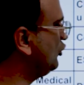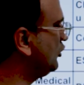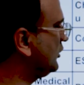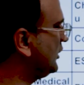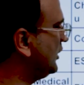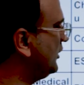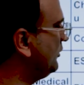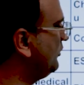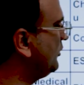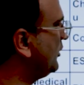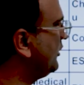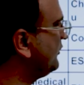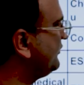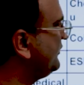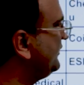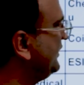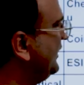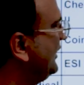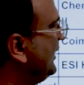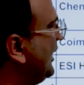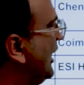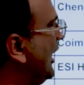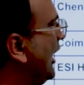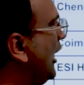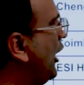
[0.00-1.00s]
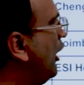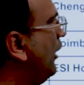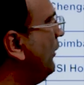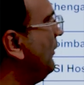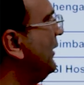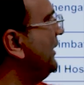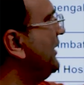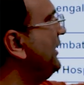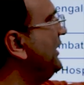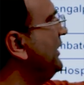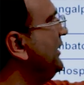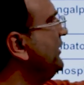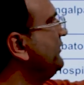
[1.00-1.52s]
total number of seats how
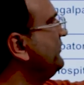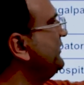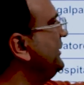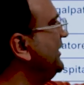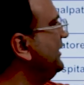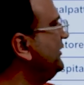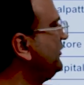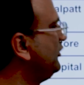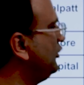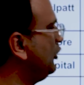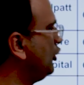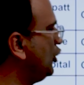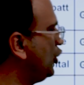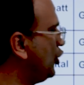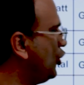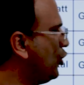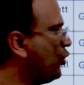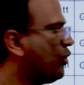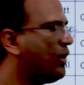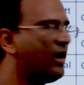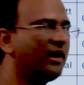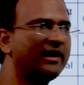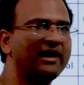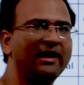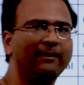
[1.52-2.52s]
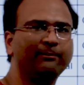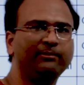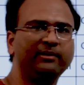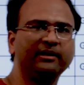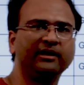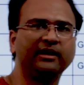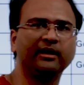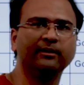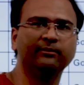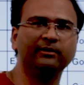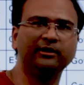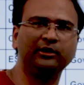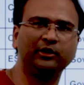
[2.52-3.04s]
many seats you are
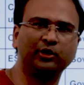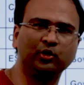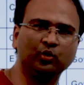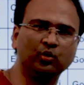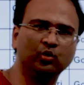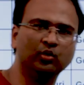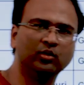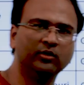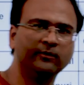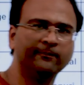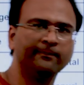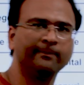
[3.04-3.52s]
applicable to